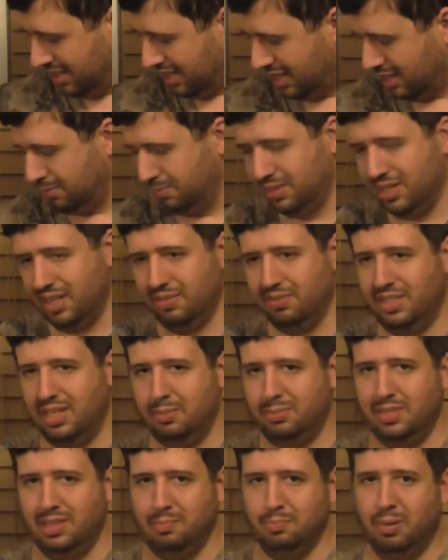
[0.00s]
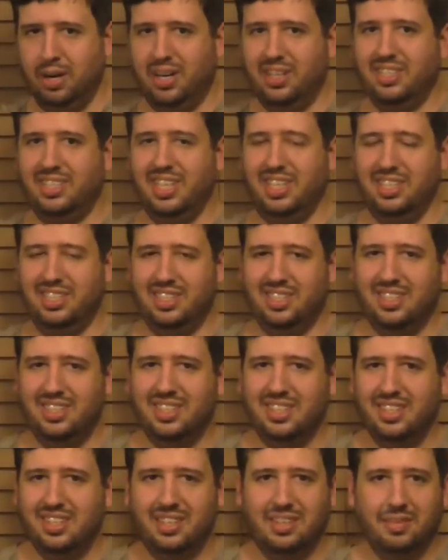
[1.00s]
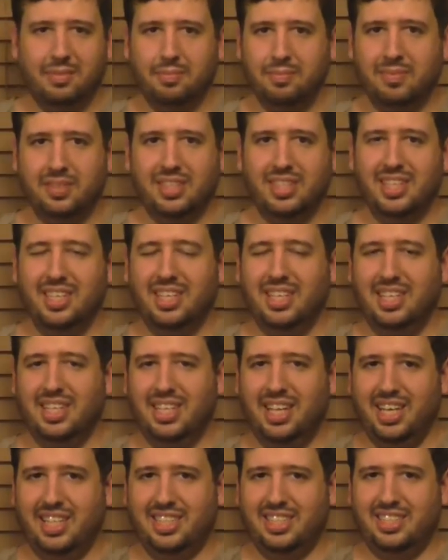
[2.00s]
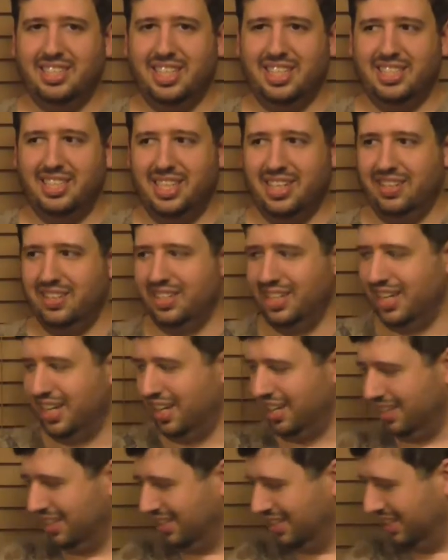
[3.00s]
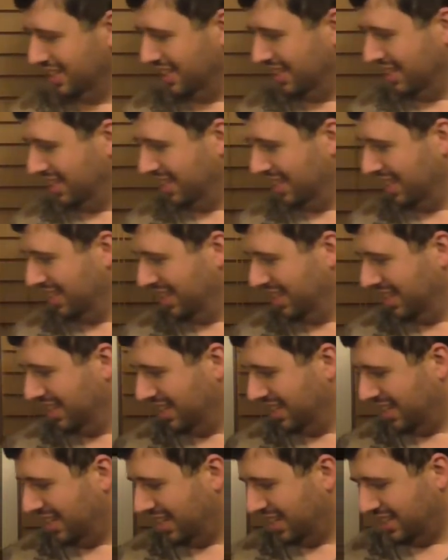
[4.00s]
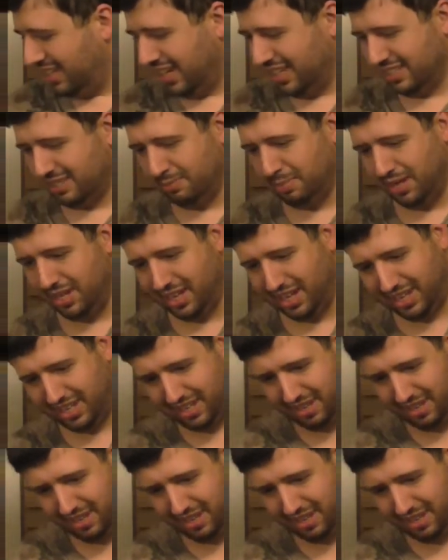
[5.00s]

calls himself Tipsy Bartender. He just sits there and uh, he talks about like